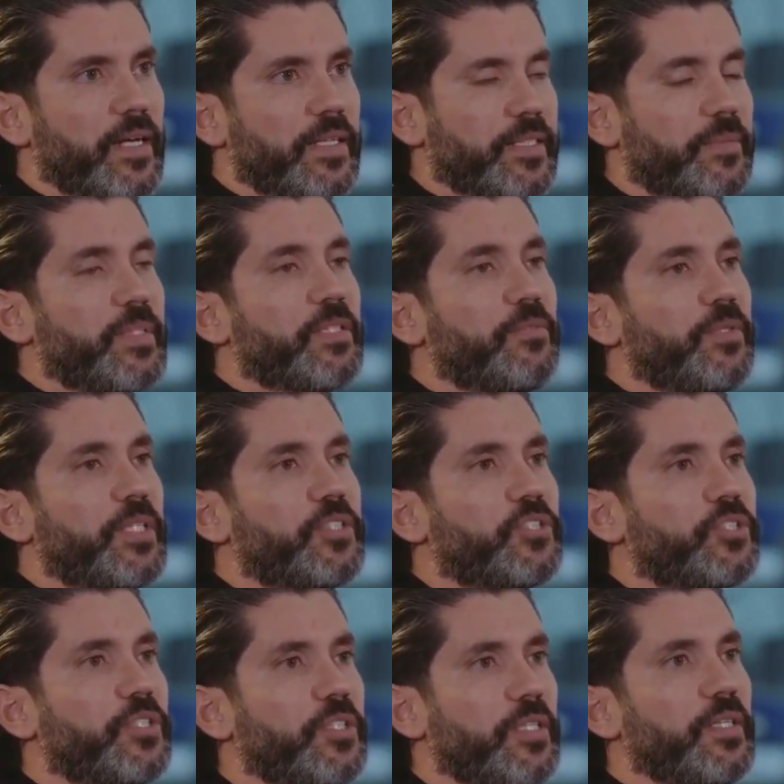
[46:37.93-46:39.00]
something
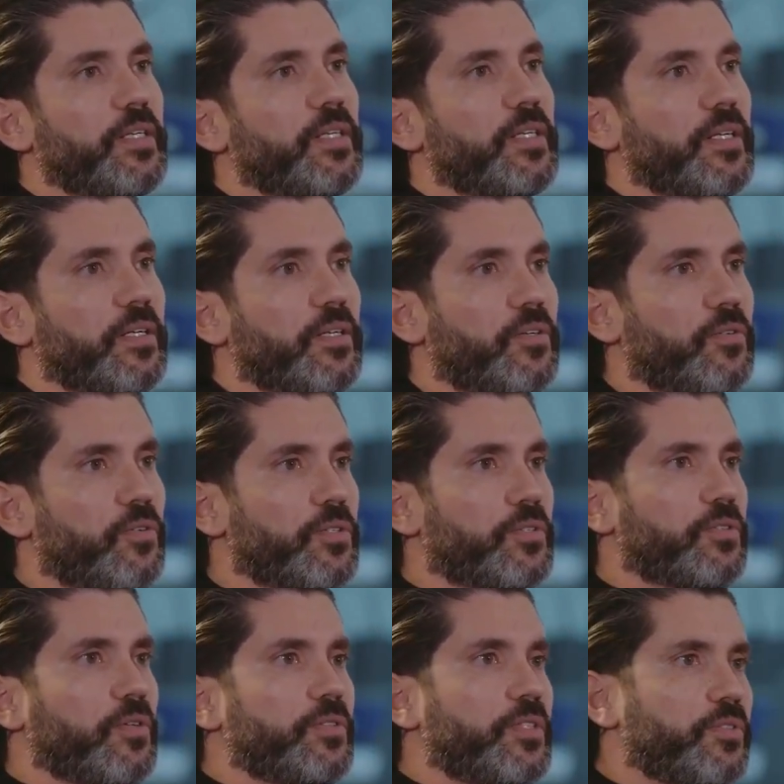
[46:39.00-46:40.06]
which
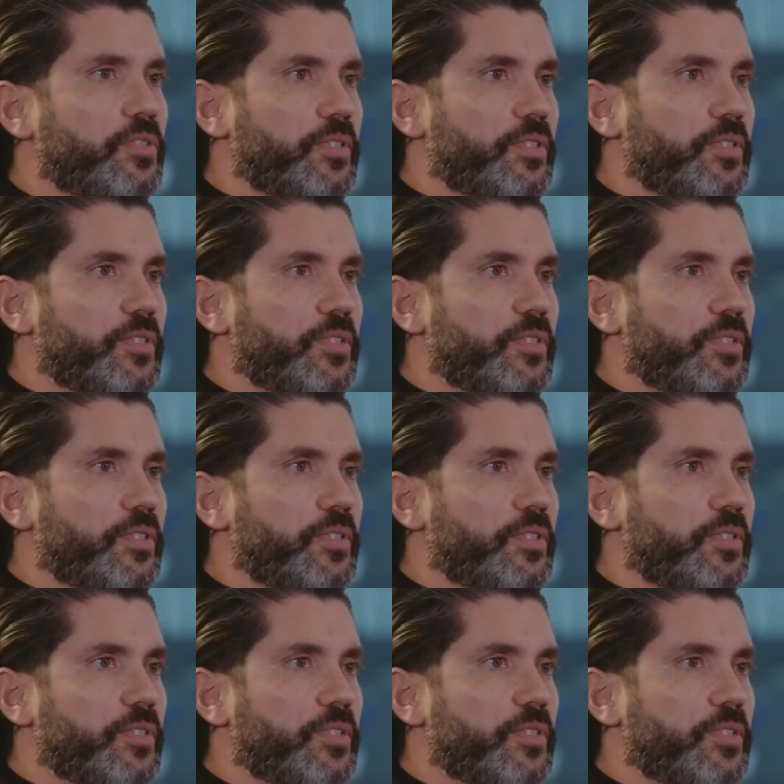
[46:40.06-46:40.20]
could continue